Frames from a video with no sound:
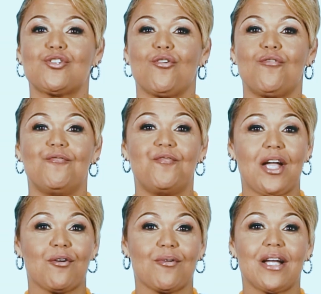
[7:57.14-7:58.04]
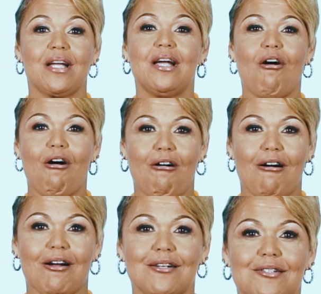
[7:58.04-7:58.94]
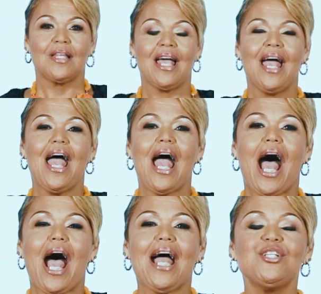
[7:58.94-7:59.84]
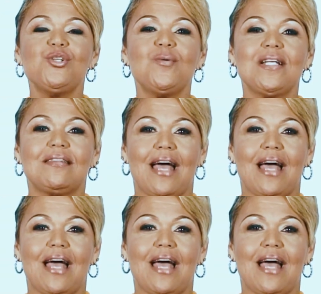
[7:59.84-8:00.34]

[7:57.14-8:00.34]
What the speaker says: so very hard. I knew at